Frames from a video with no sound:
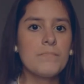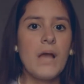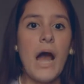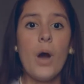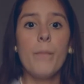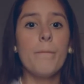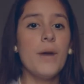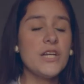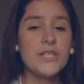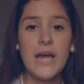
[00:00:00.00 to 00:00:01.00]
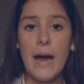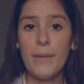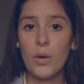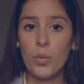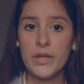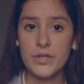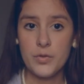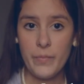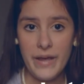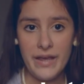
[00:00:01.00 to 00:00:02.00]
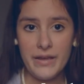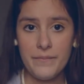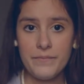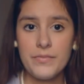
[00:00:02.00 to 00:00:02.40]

How much am I willing to pay?